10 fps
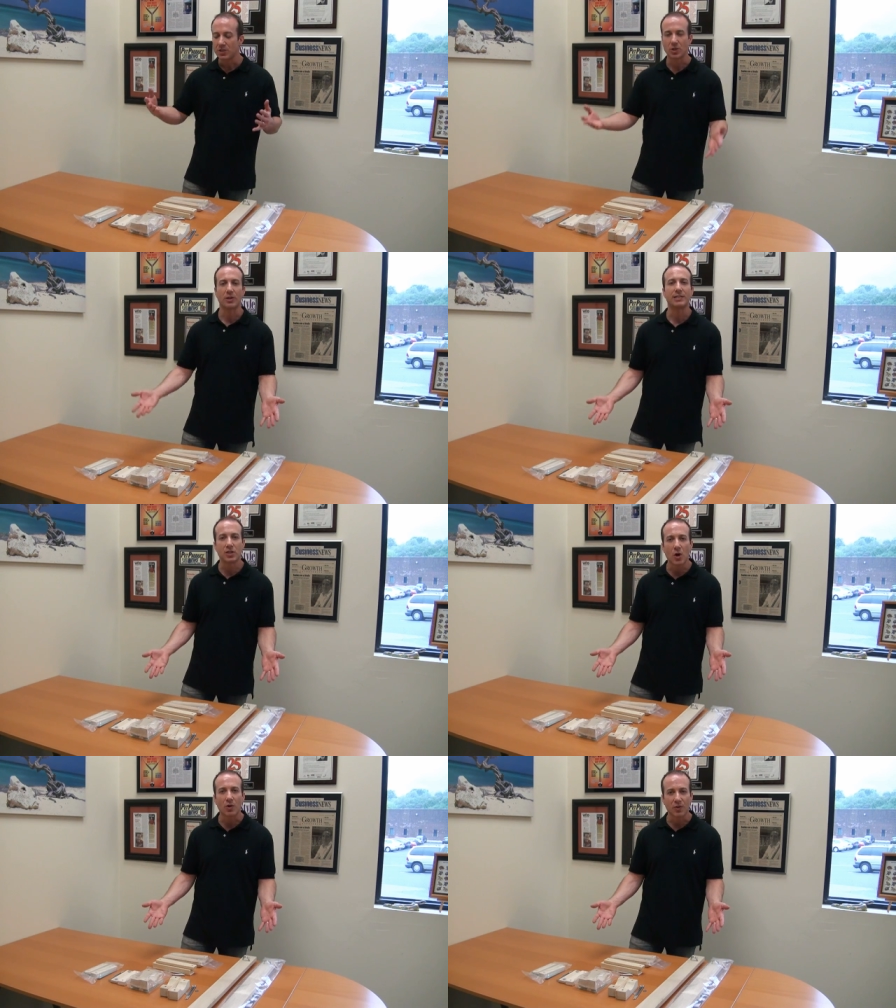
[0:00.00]
So
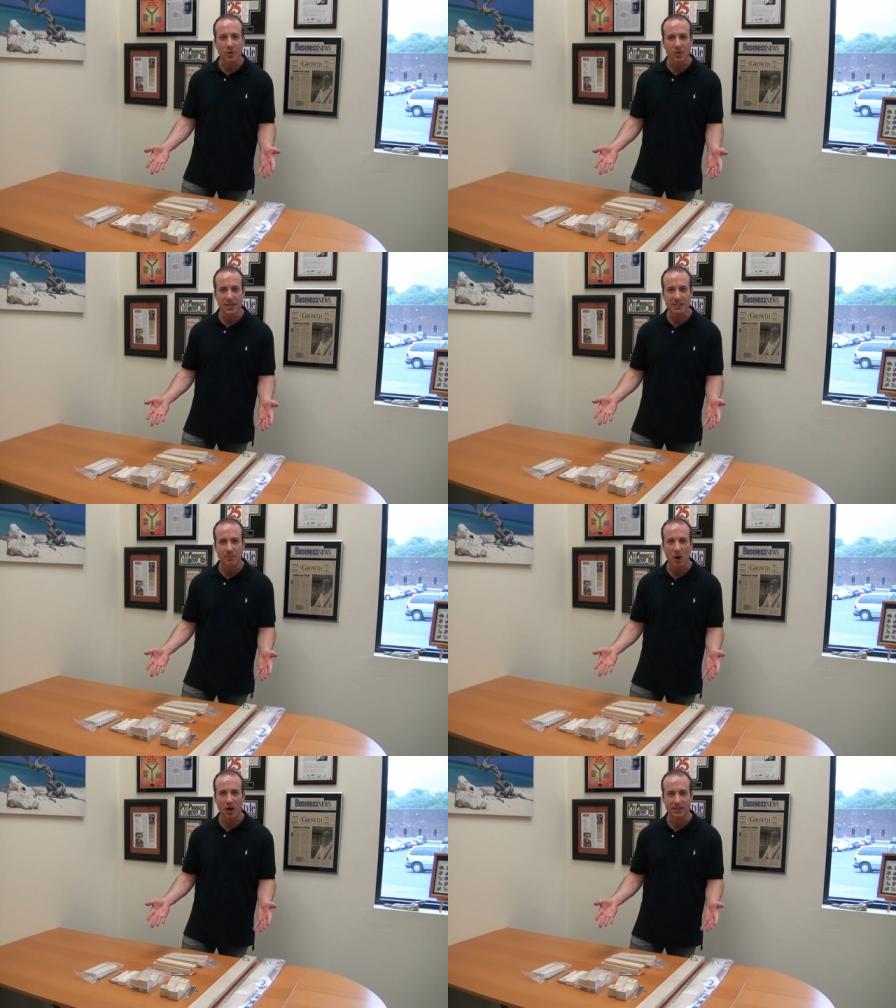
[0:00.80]
let's go through these
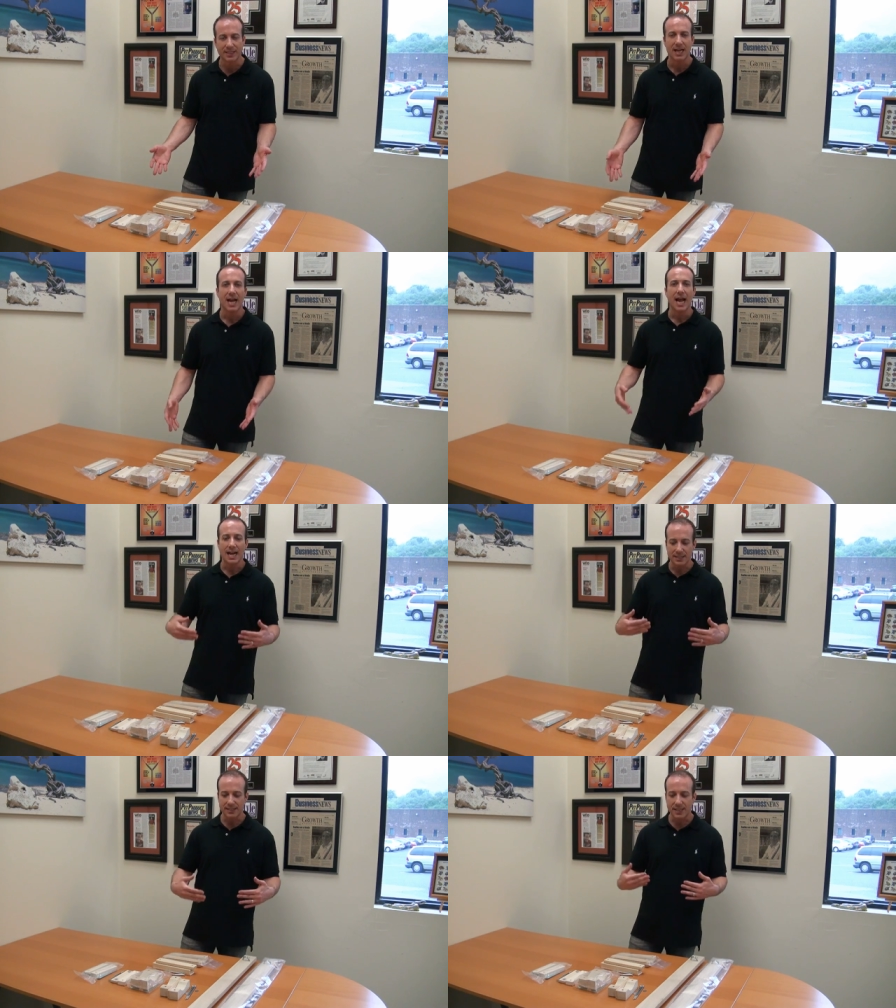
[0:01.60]
parts
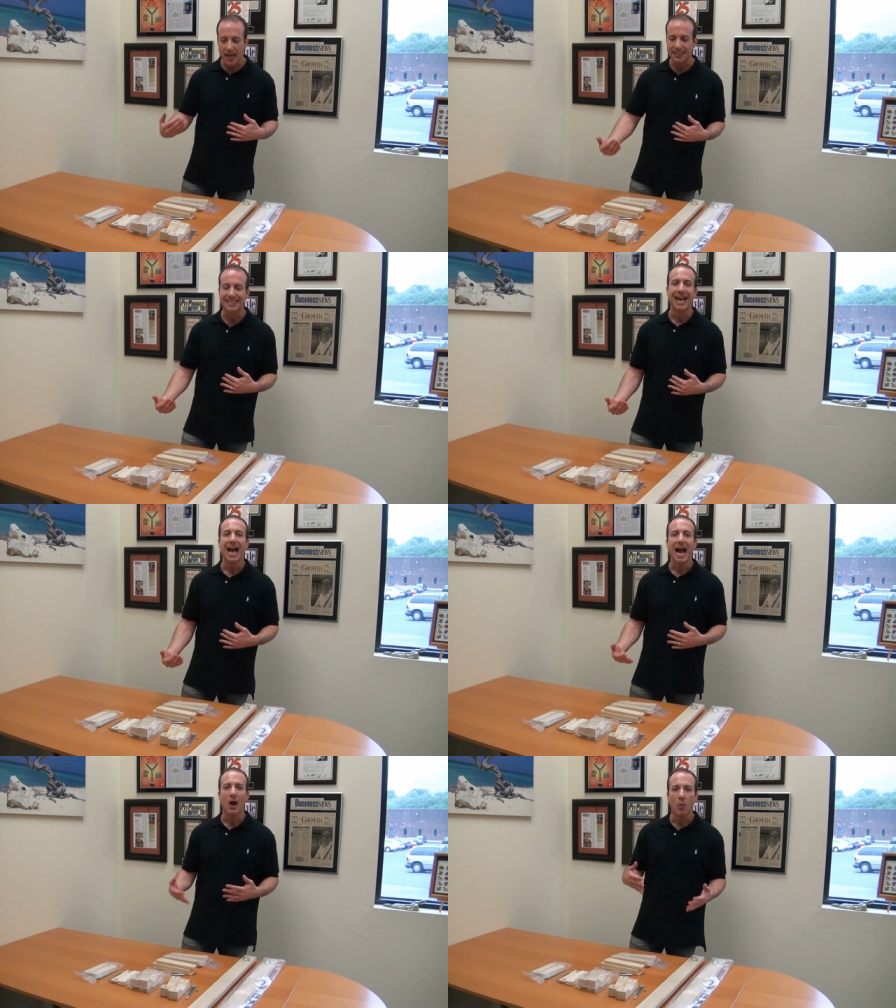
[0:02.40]
and discuss
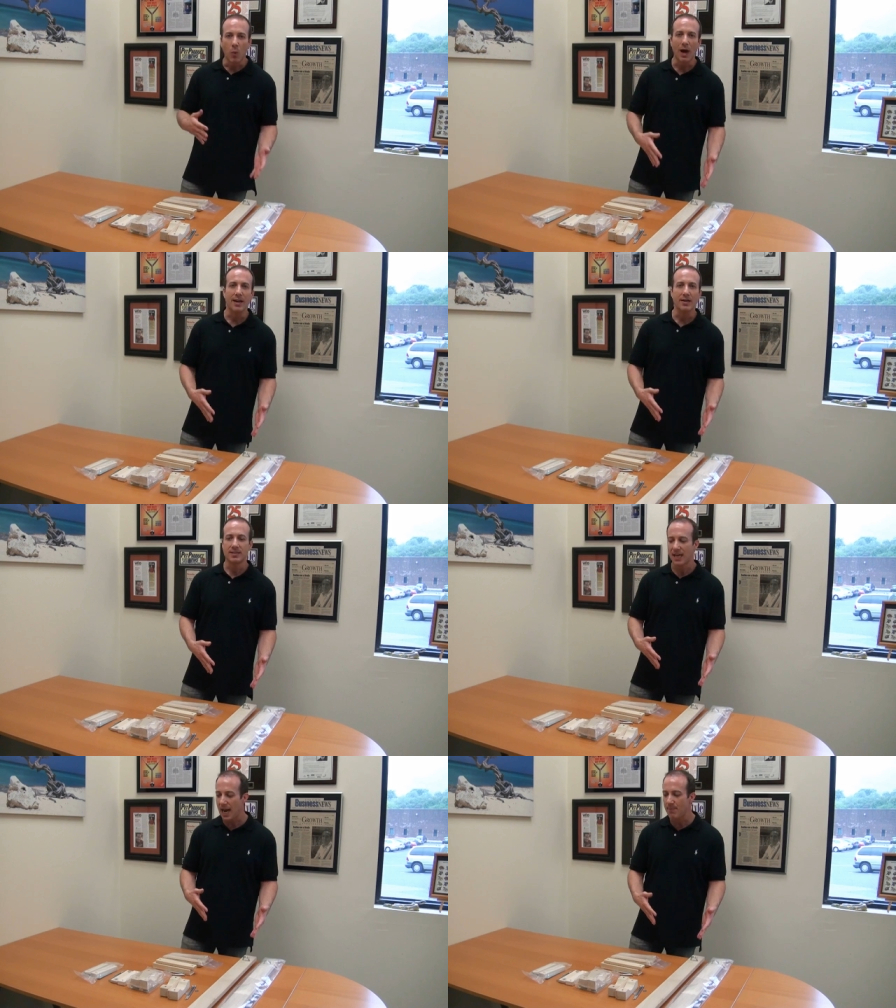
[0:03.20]

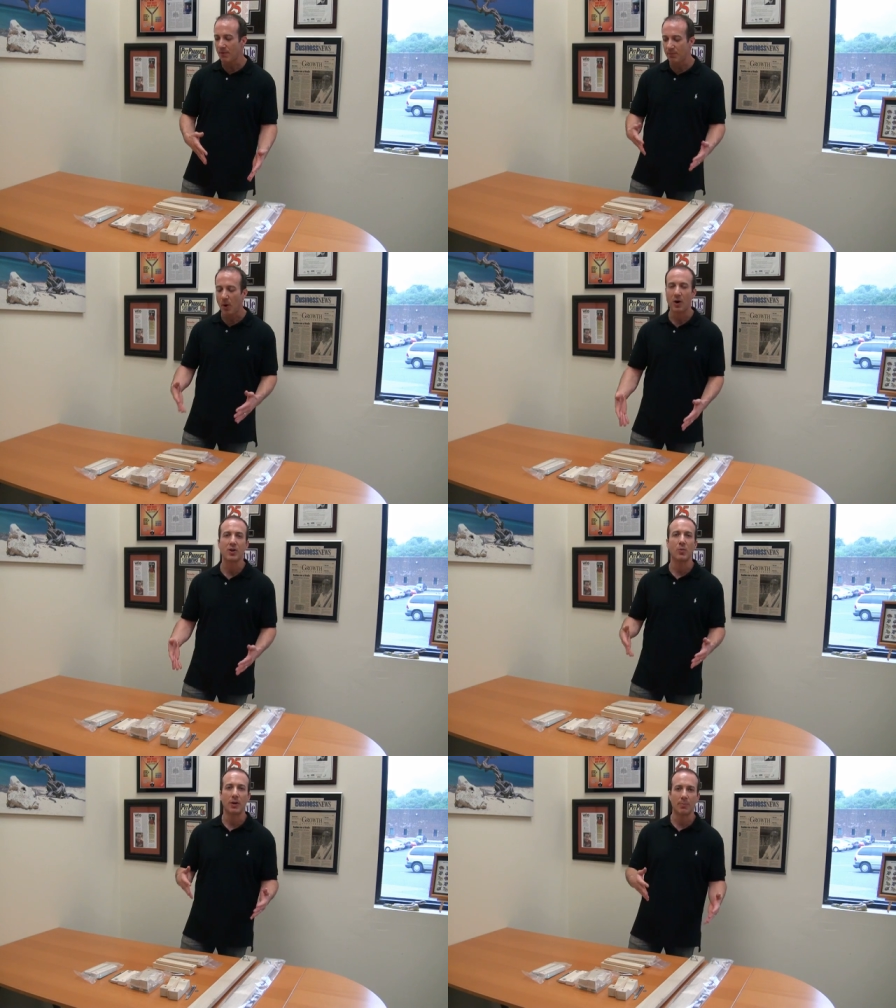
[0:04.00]
what type of
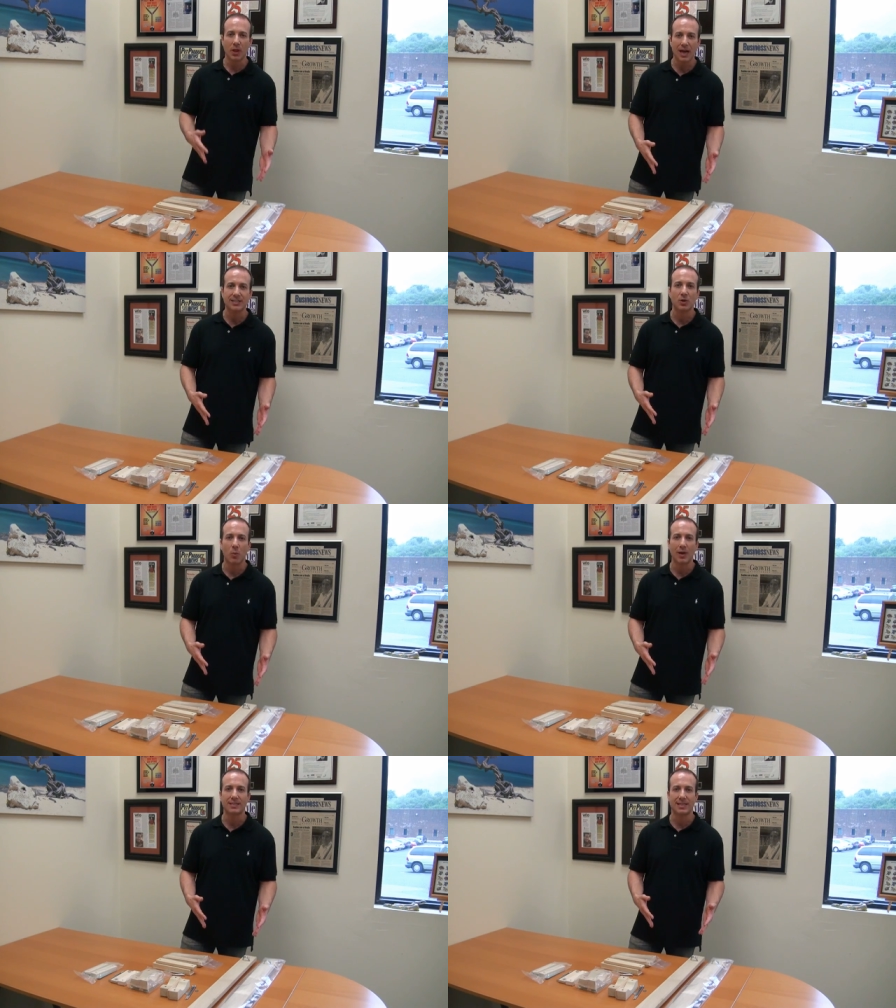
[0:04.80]
part you would apply to
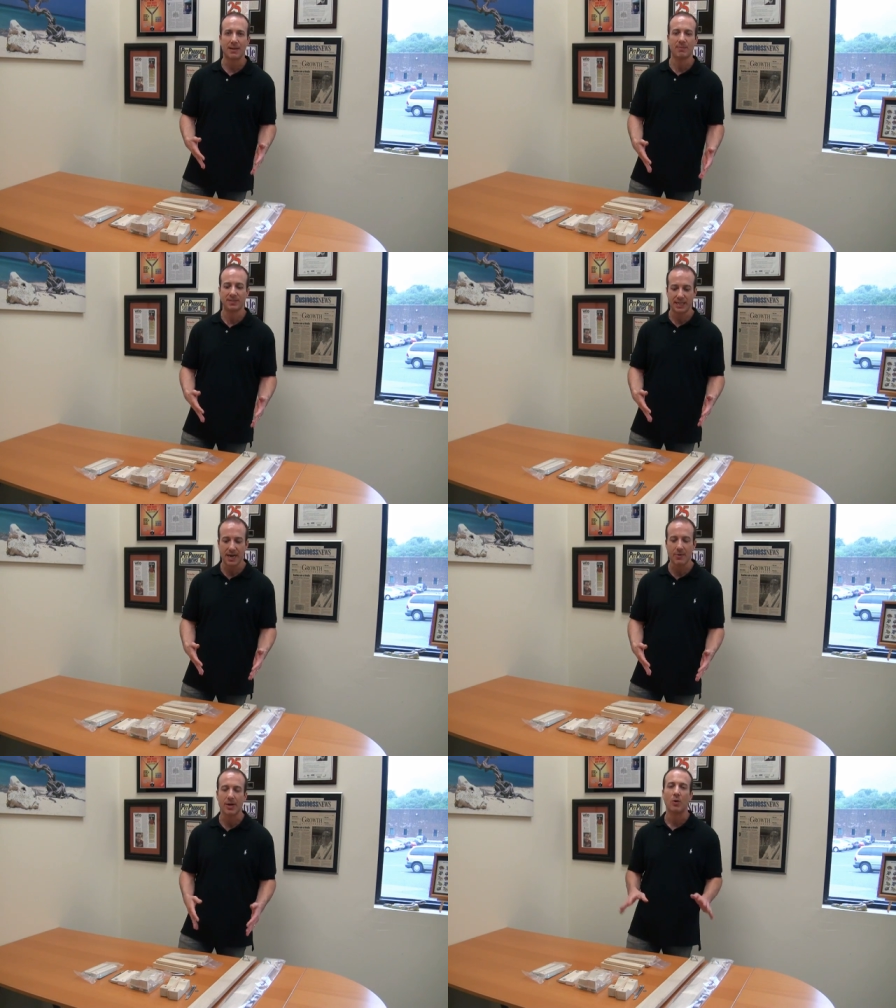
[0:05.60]
what type of
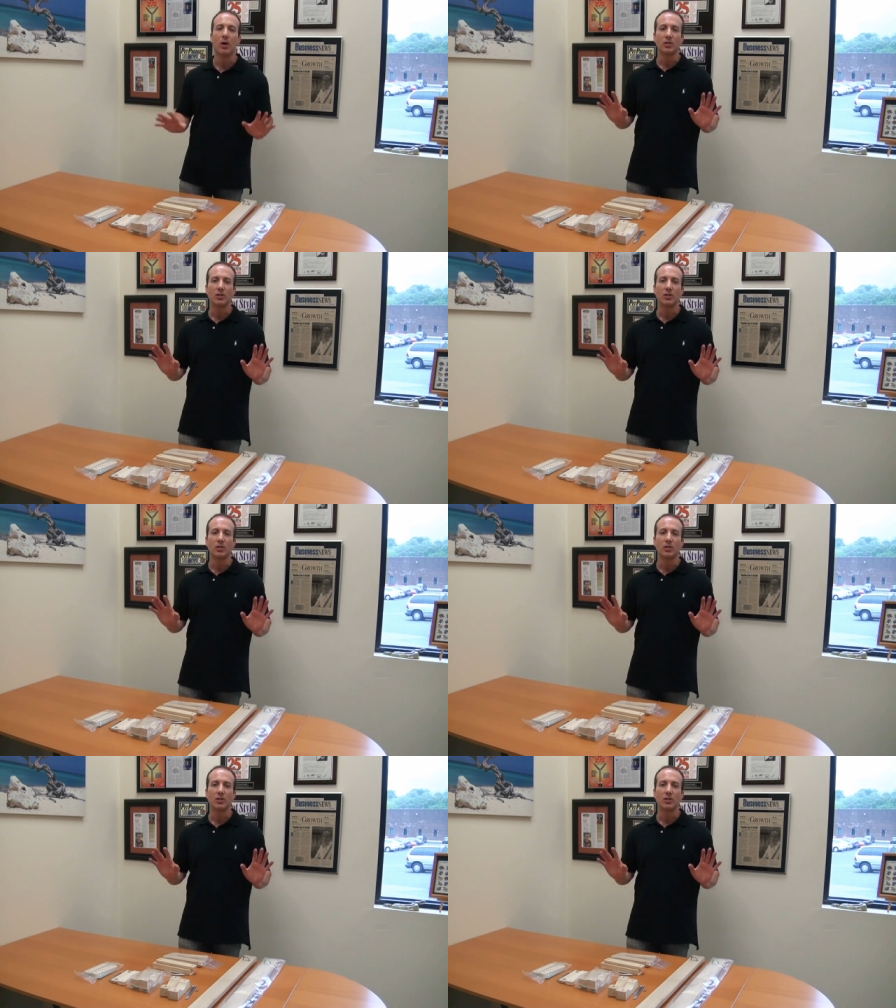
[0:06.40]
scenario.